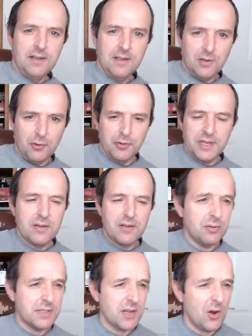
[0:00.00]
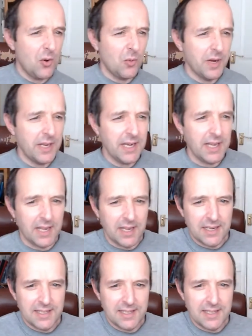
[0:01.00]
Laurel D. Oh, it's a hot one, isn't it?